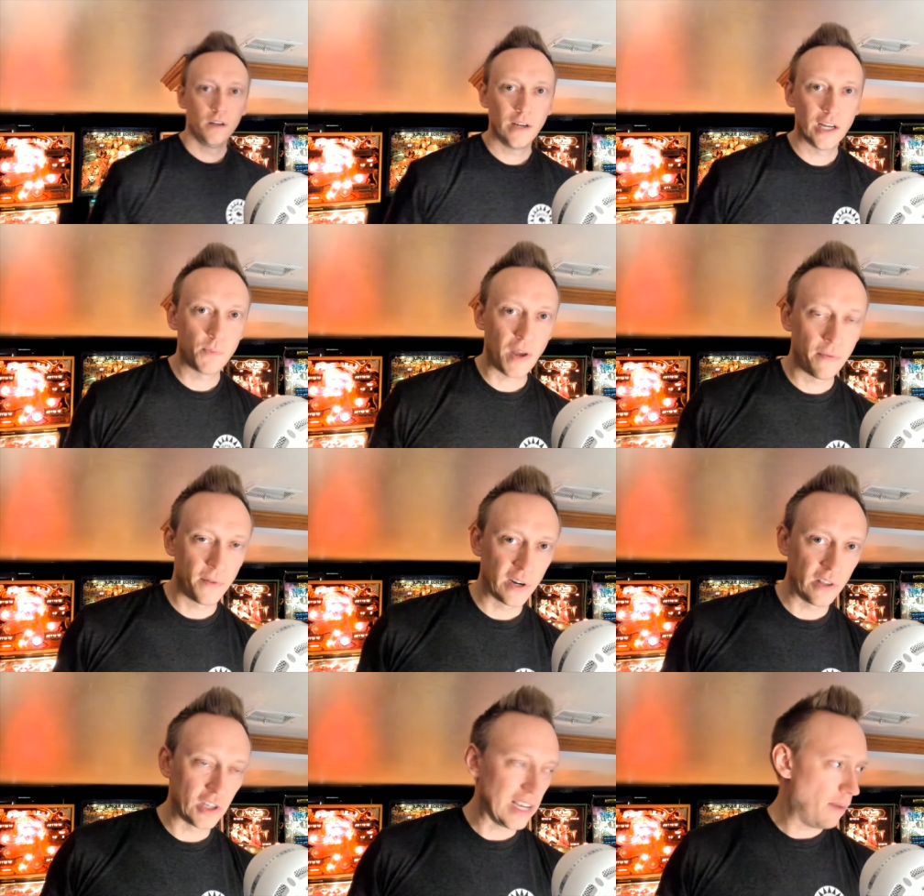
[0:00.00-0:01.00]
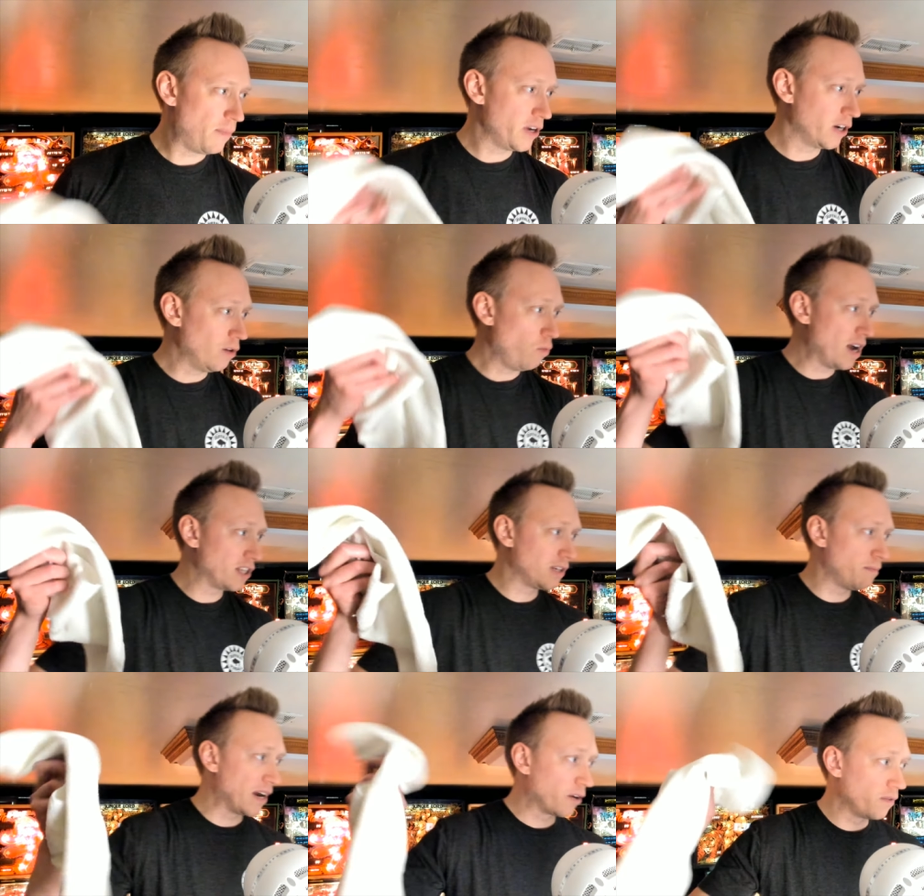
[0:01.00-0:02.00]
guys probably figured this out, but you're going to want
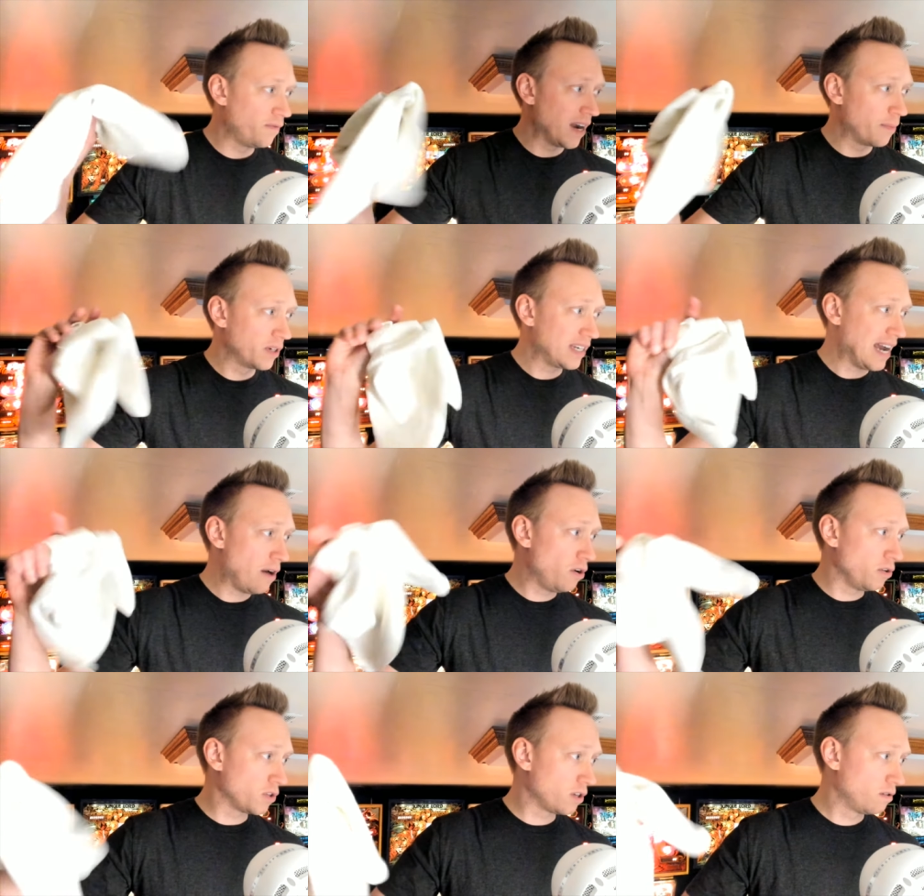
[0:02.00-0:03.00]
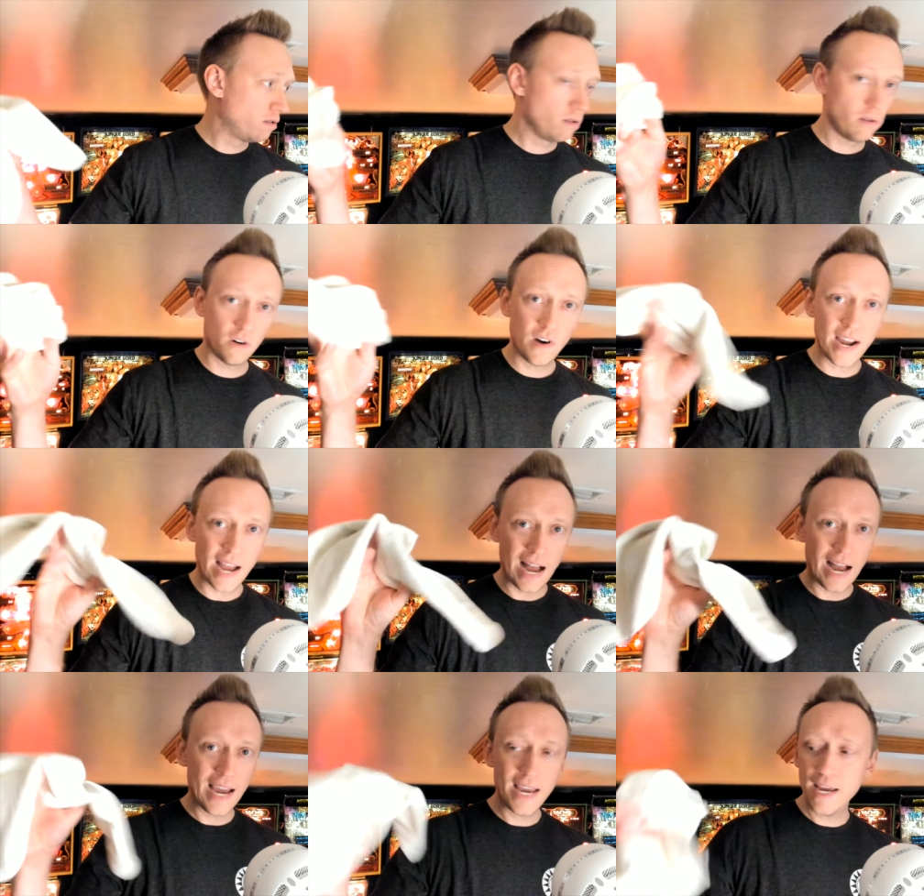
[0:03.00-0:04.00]
some microfiber towels. All right,
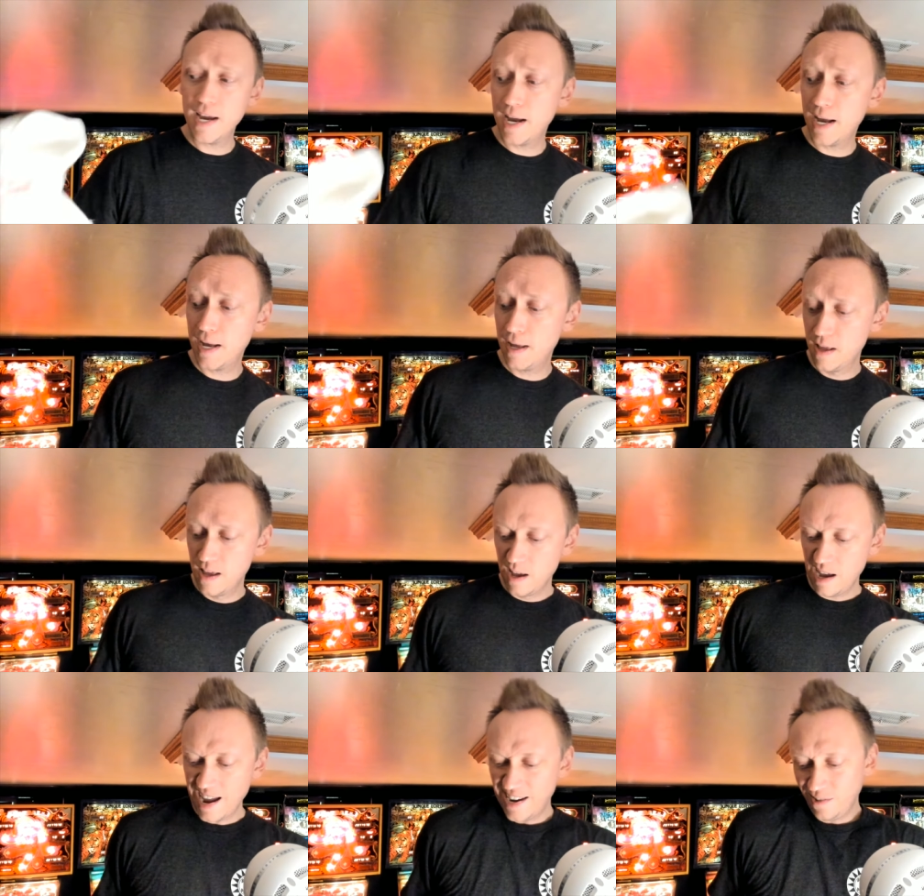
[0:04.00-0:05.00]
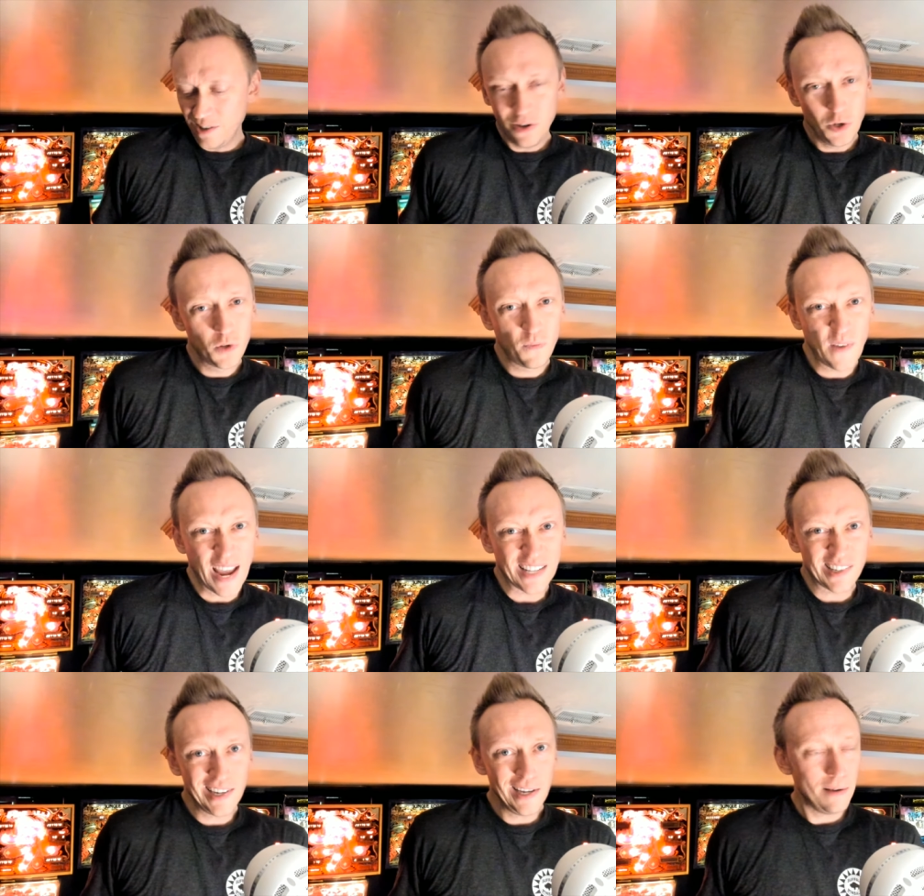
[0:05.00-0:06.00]
I don't use
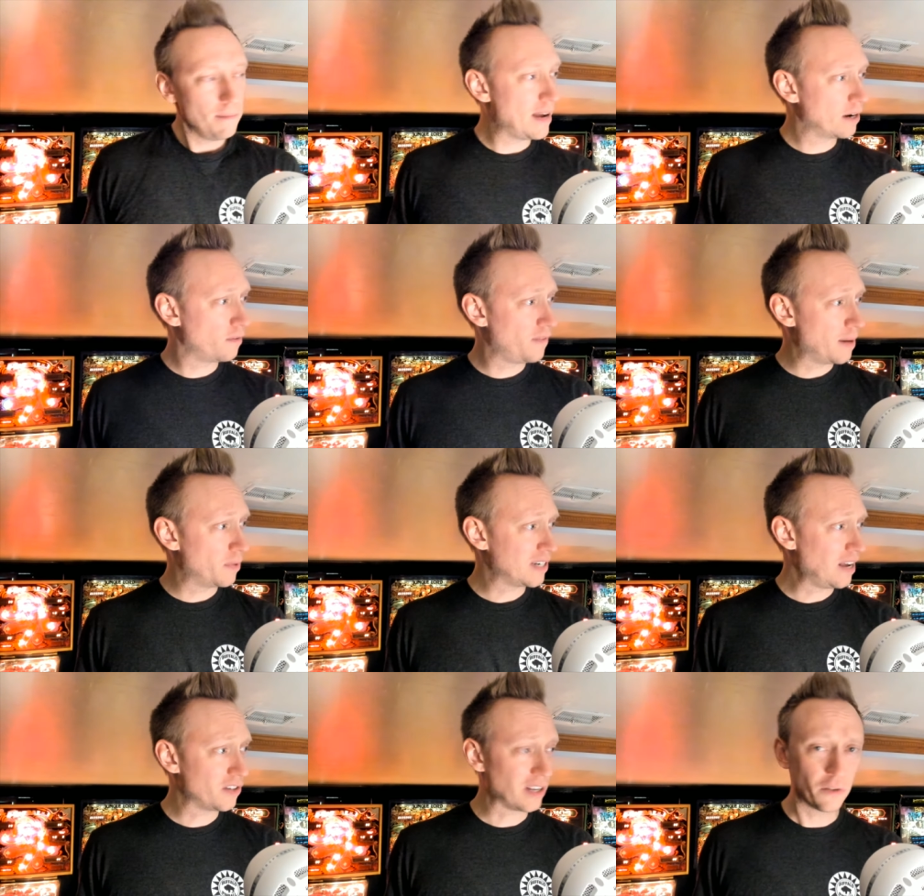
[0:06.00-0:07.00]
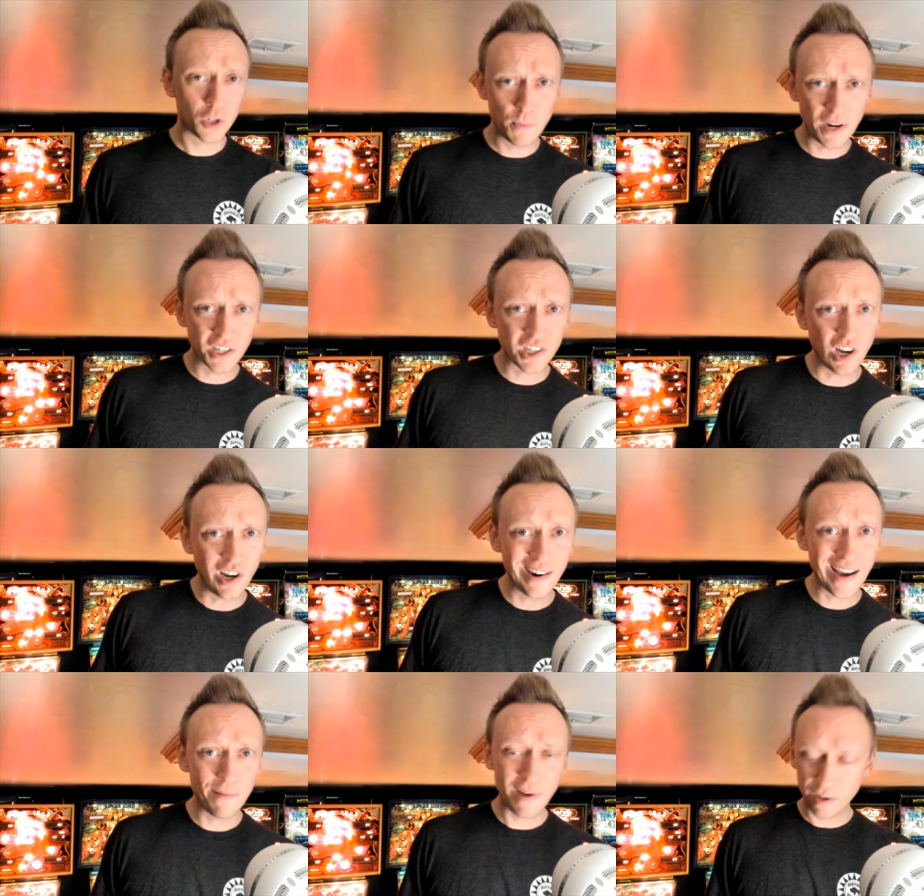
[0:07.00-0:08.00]
fancy microfiber towels. I don't spend a ton
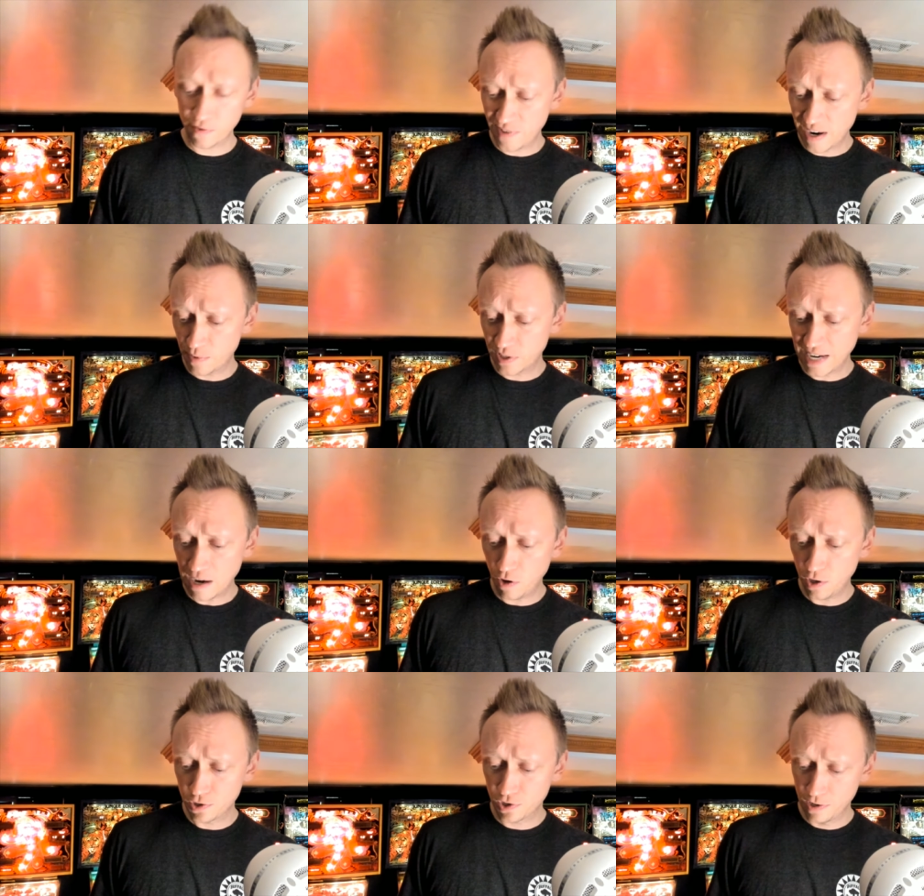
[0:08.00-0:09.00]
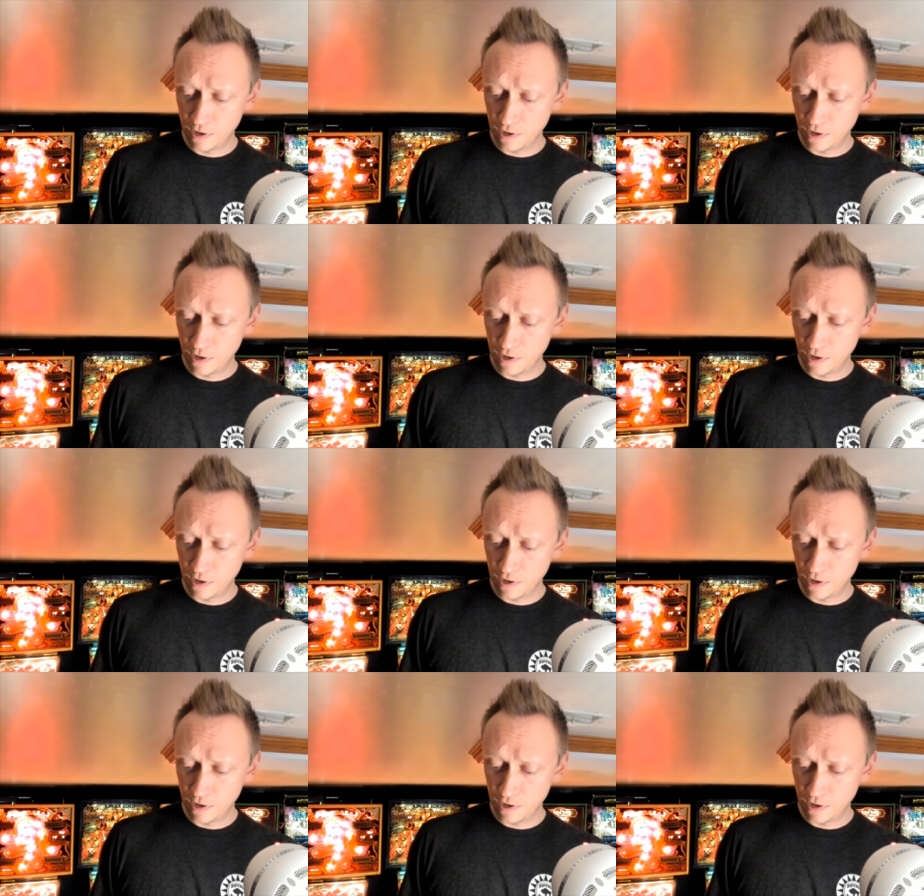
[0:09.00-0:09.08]
on microfiber towels.